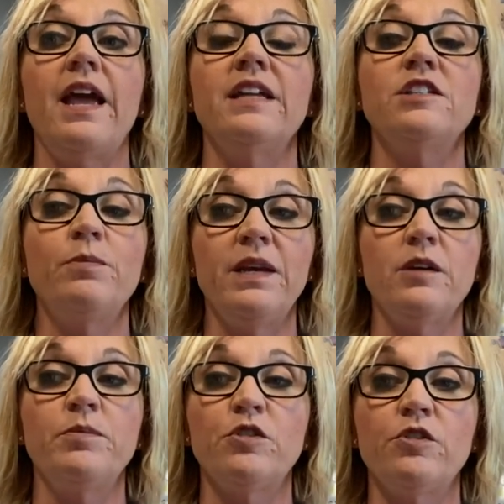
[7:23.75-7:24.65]
and to pick
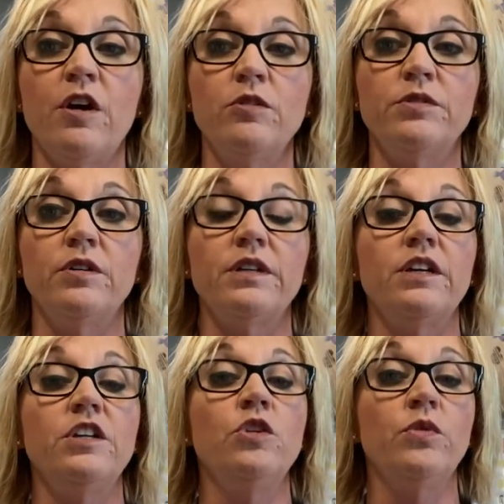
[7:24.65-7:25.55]
up your Chromebook,
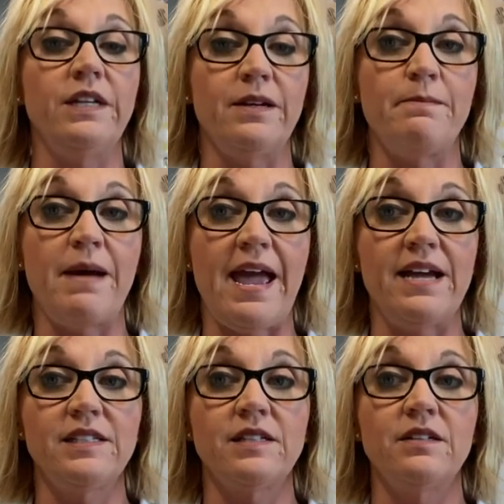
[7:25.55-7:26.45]
you will need a
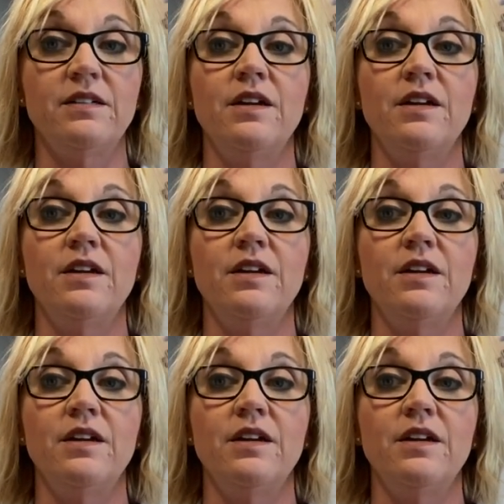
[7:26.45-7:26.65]
mask.